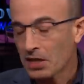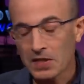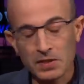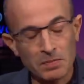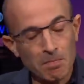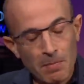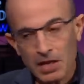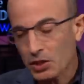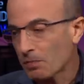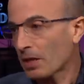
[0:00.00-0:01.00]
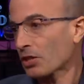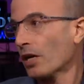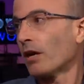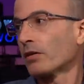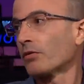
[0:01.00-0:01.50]
It's much, much
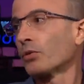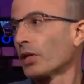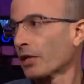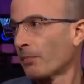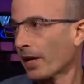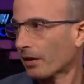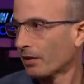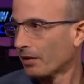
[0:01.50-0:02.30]
harder to get back.